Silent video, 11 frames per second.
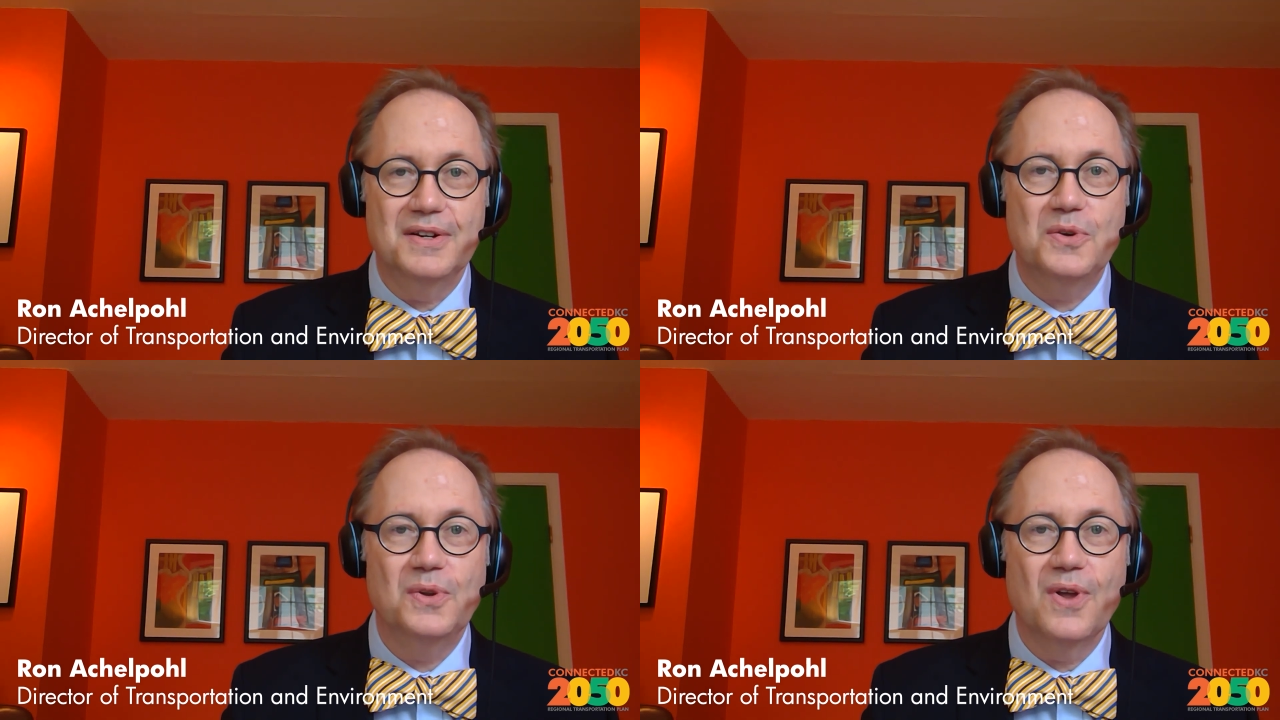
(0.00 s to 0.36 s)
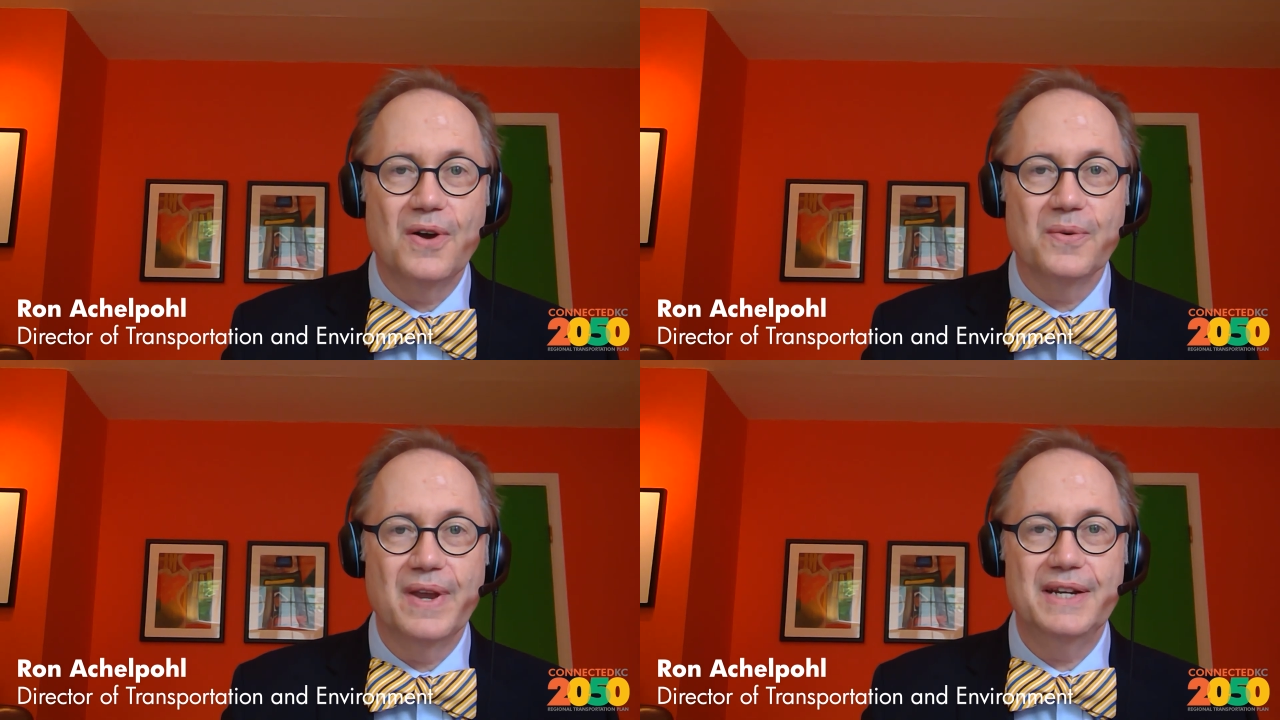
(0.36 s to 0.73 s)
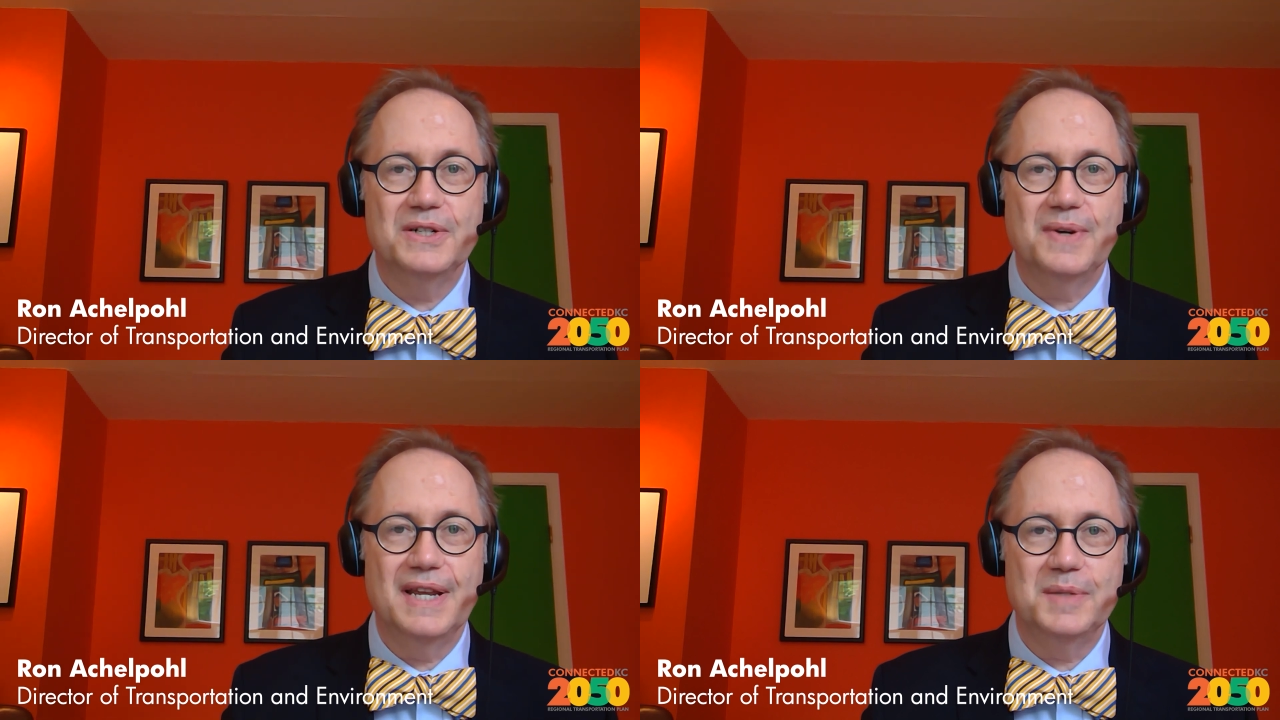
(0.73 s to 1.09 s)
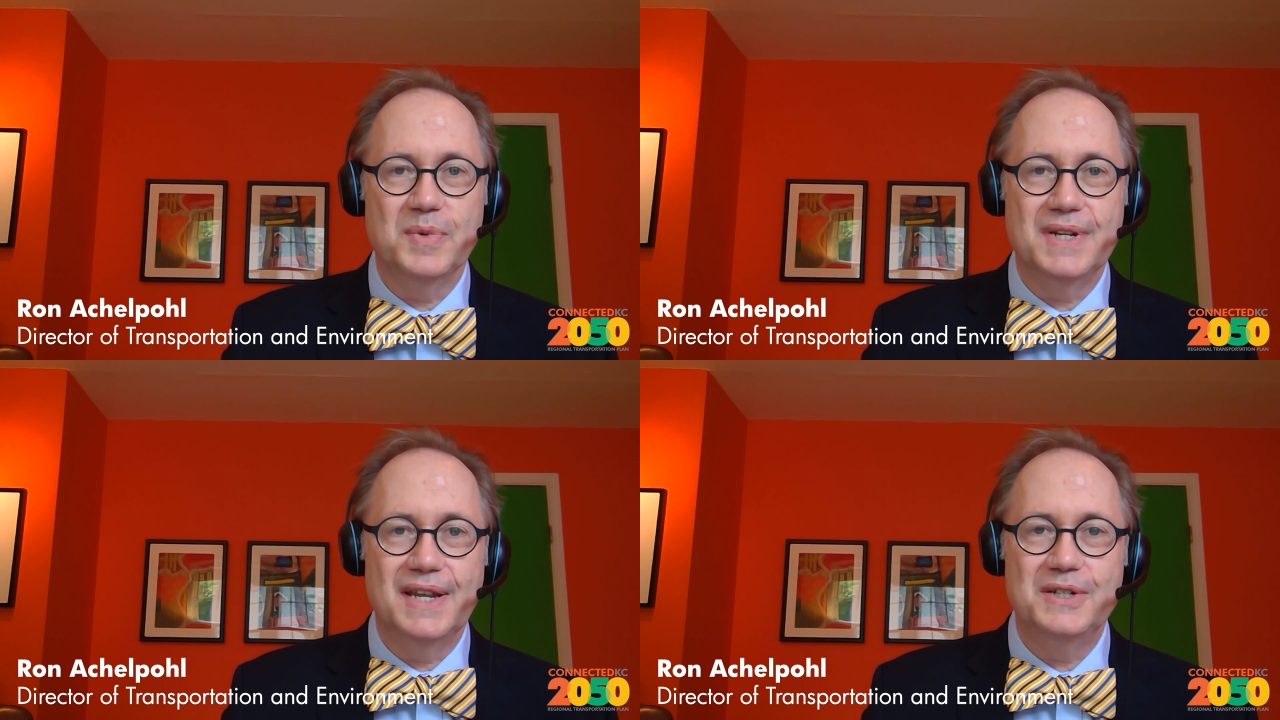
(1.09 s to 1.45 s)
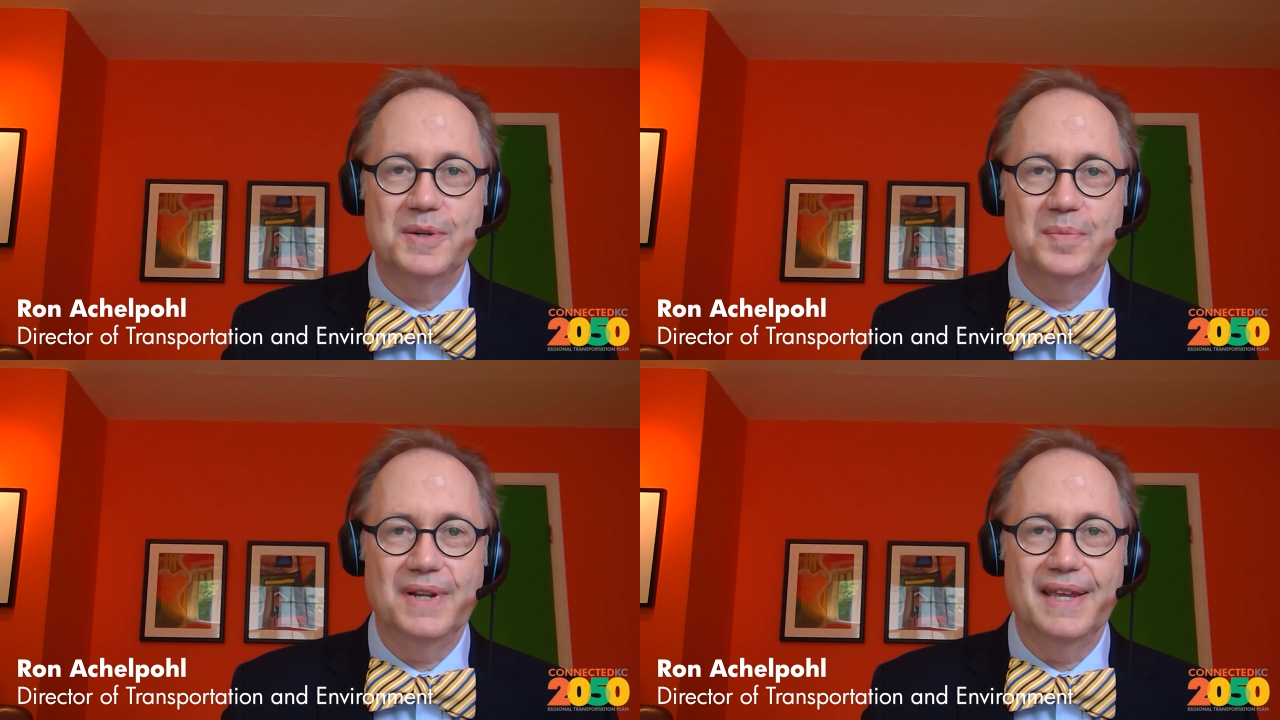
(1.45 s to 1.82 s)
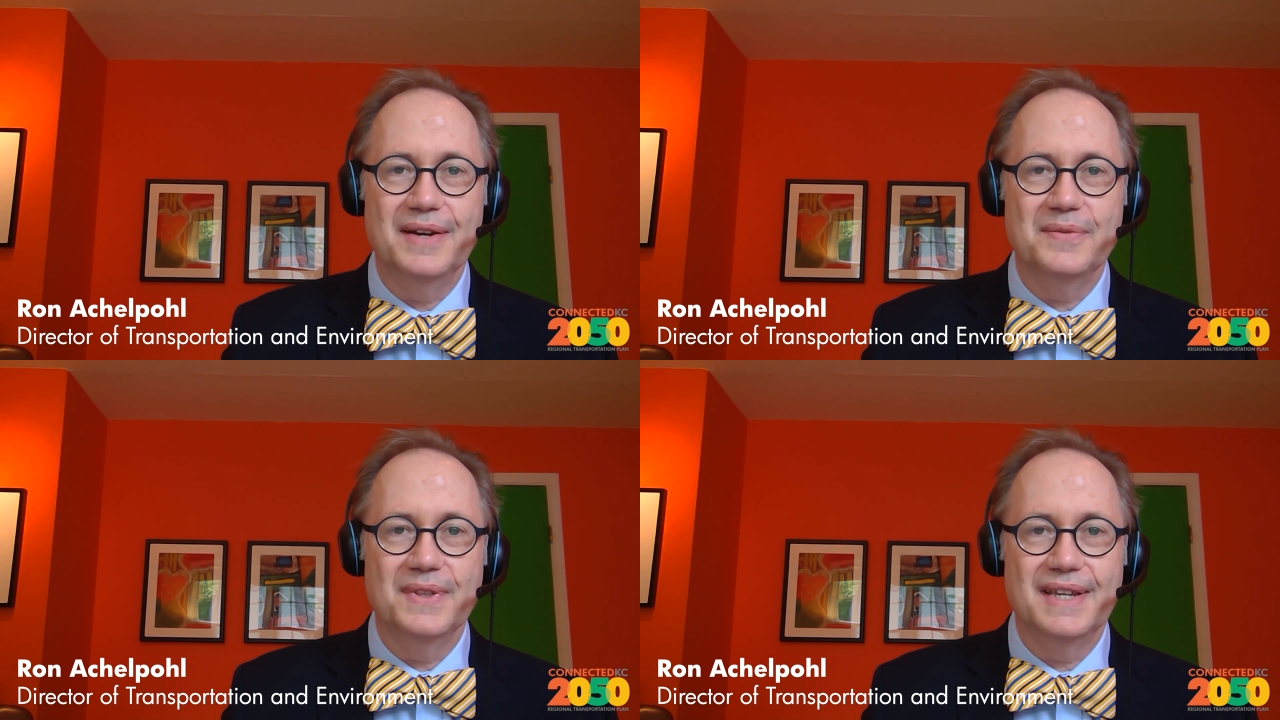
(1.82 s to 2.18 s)
the new long range transportation
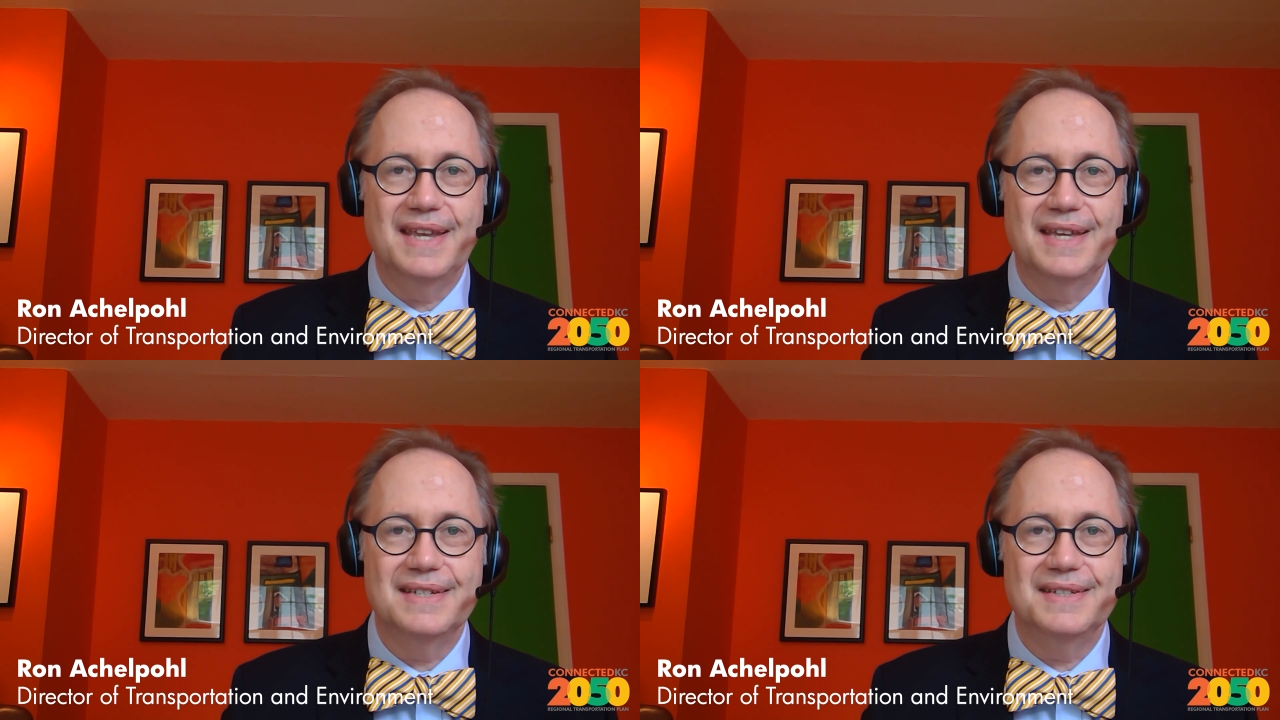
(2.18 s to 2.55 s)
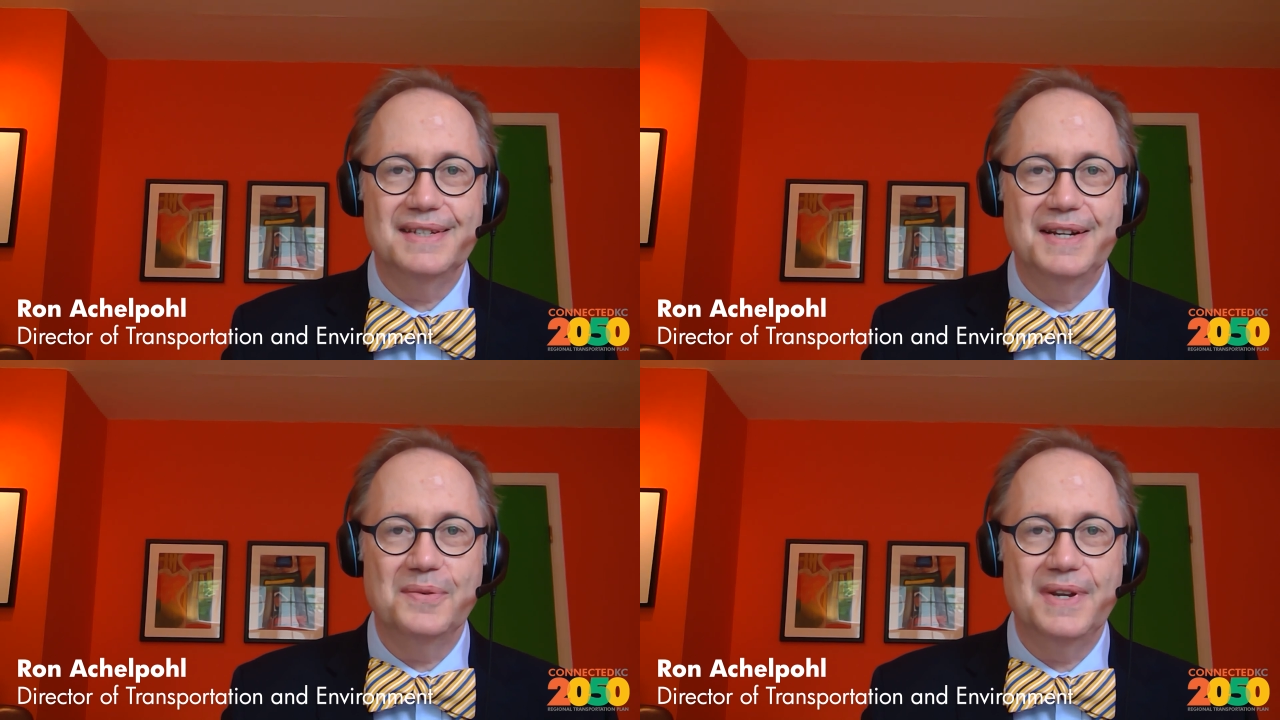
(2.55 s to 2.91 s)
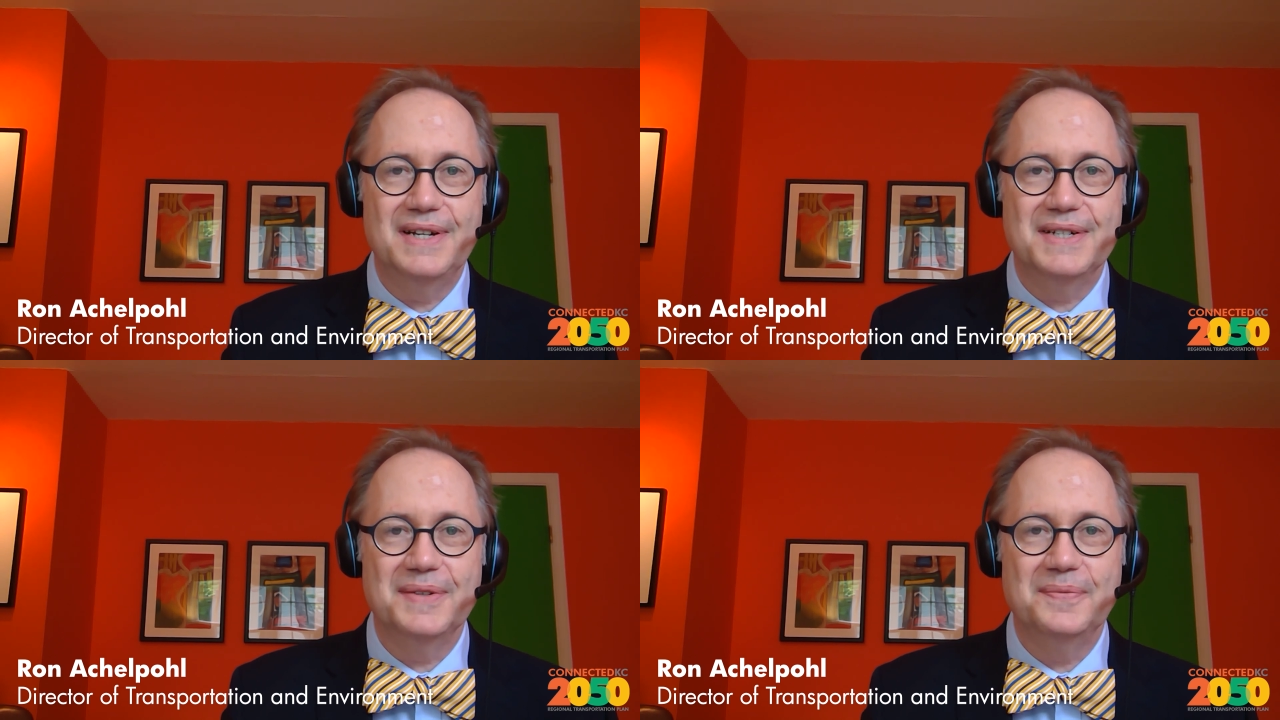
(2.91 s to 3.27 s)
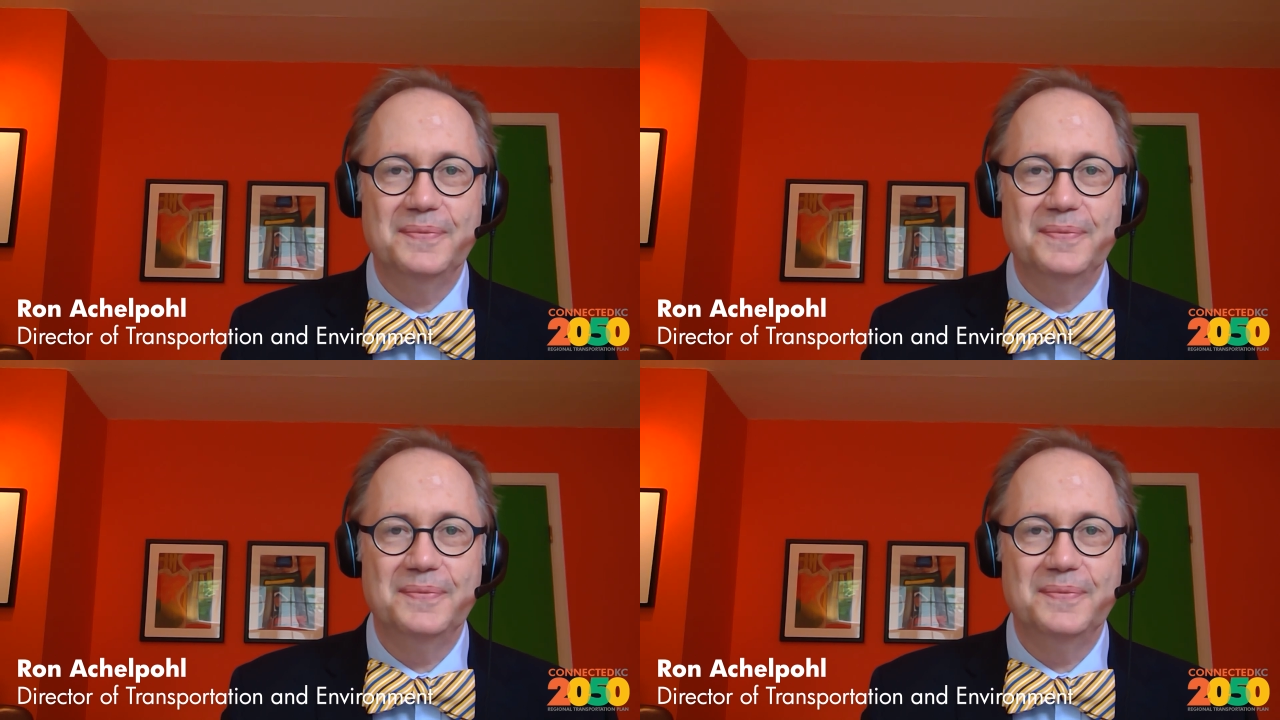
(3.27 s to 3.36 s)
plan for the Kansas City region.